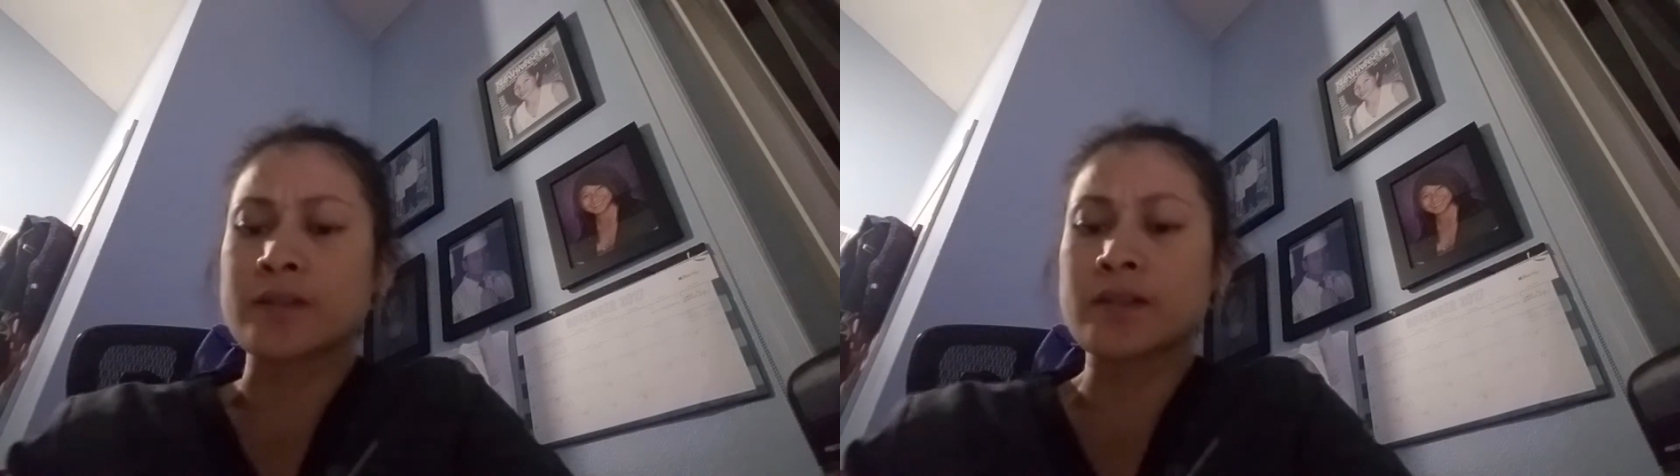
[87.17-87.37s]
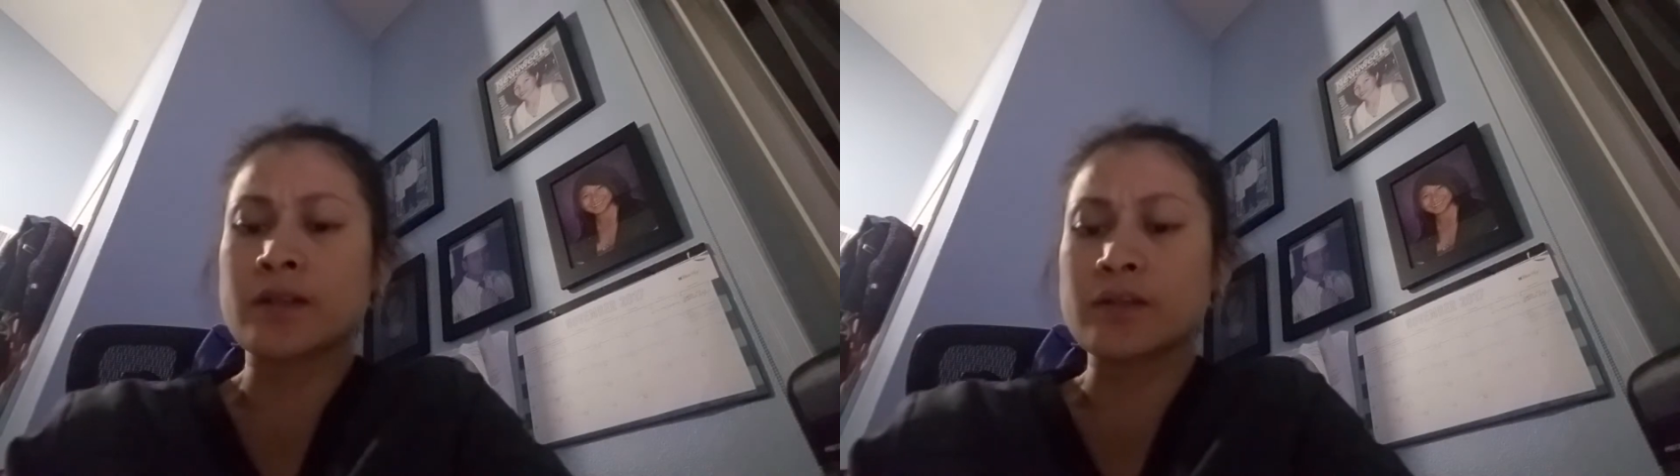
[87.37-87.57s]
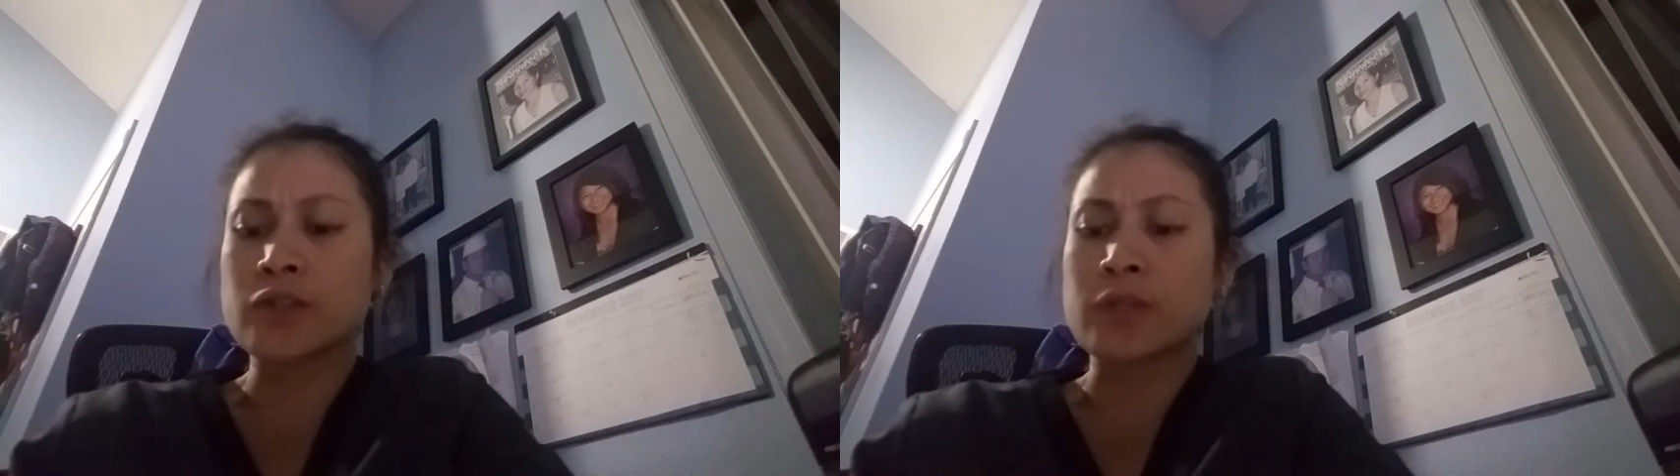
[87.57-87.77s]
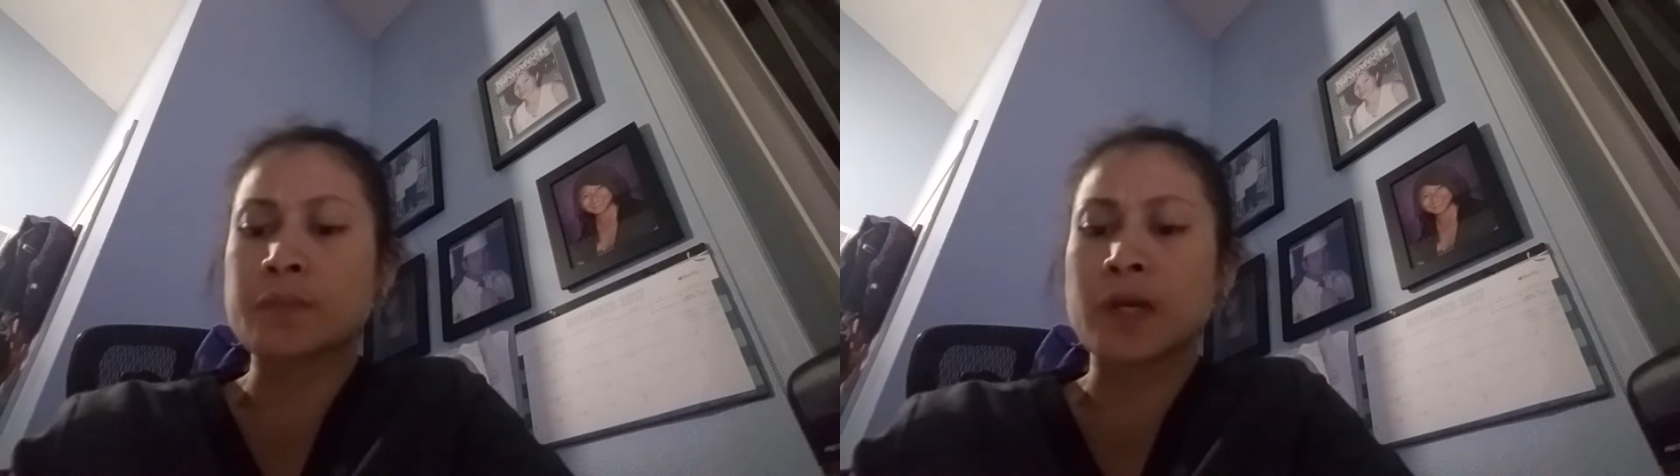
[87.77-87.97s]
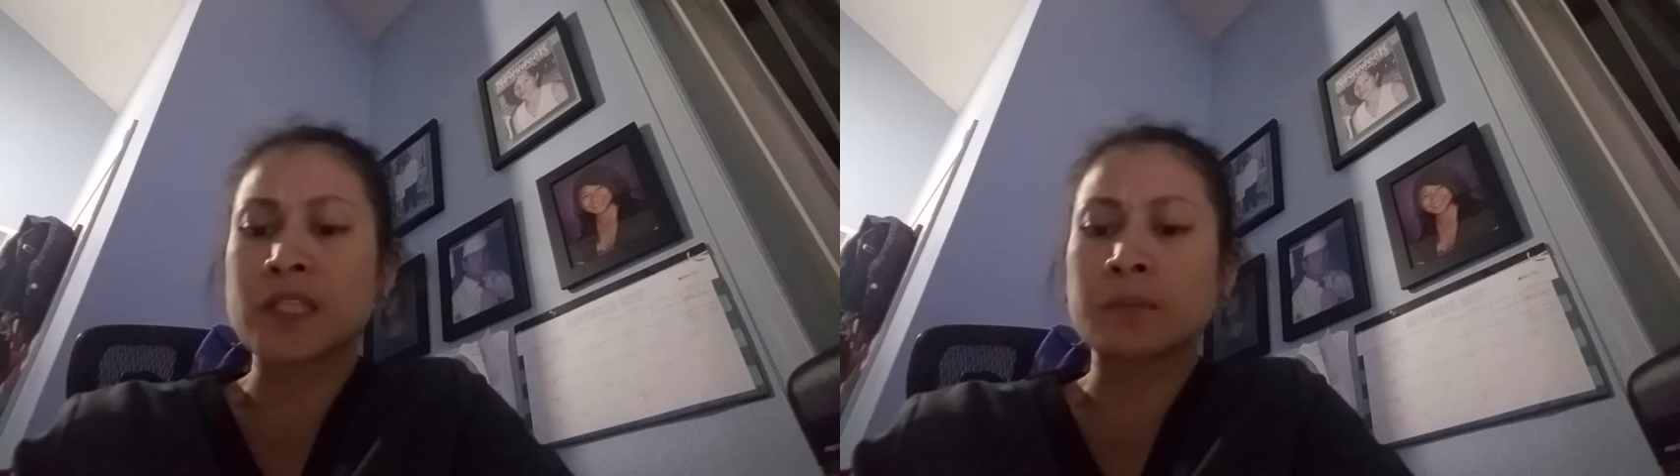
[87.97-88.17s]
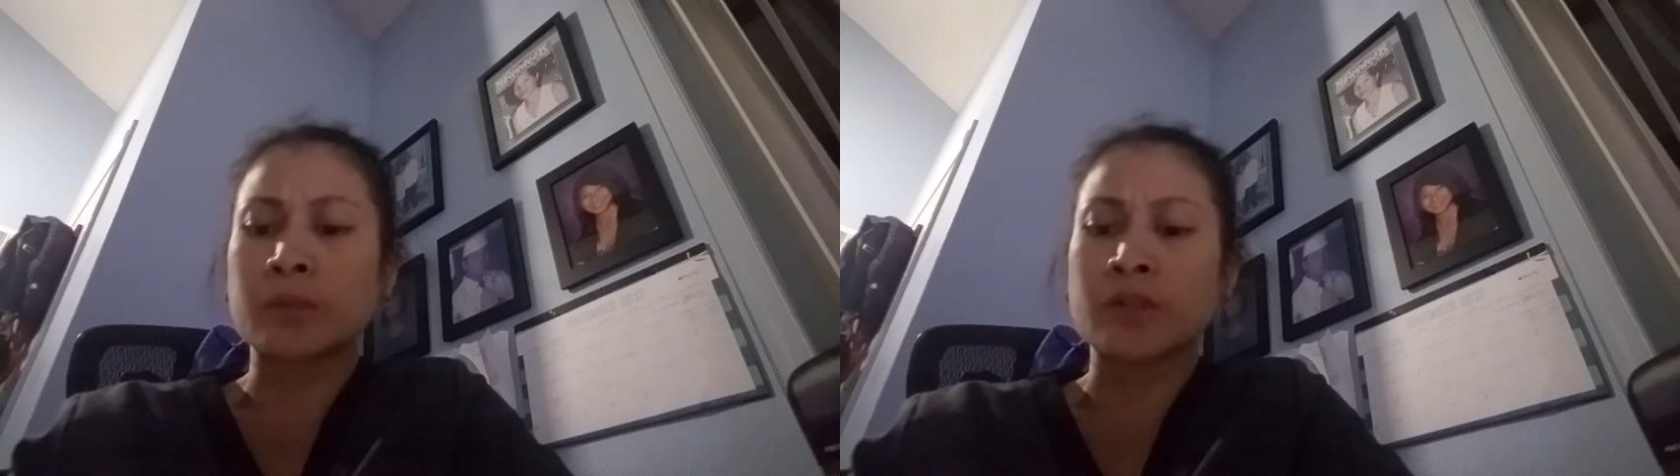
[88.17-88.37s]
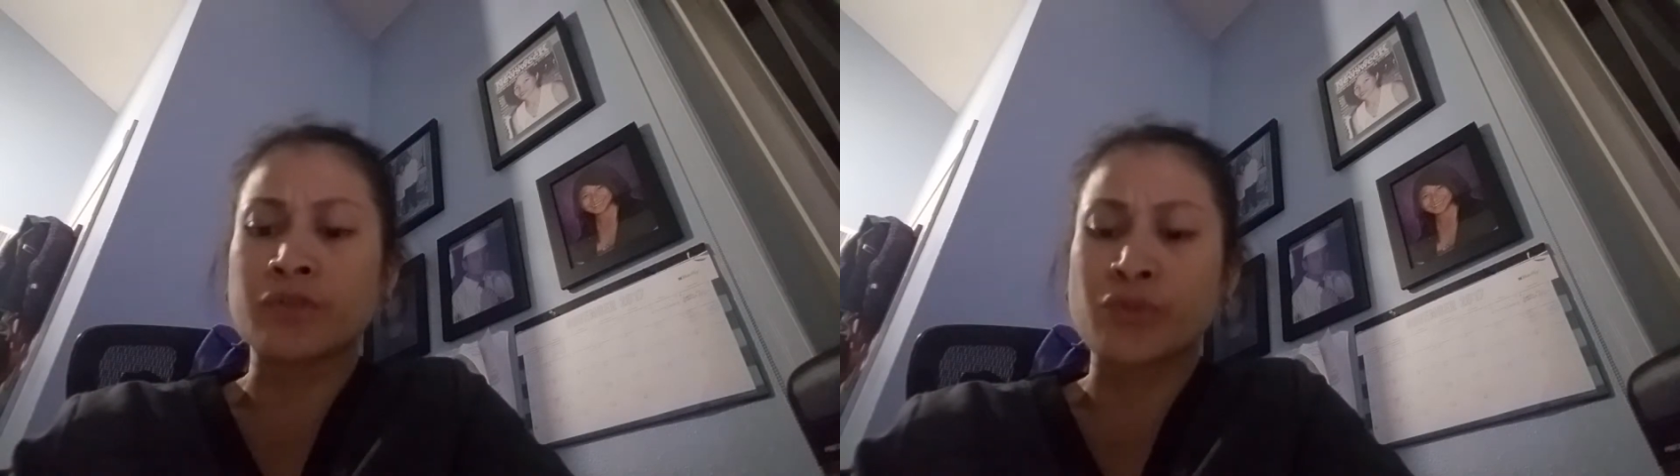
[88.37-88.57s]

cells responsible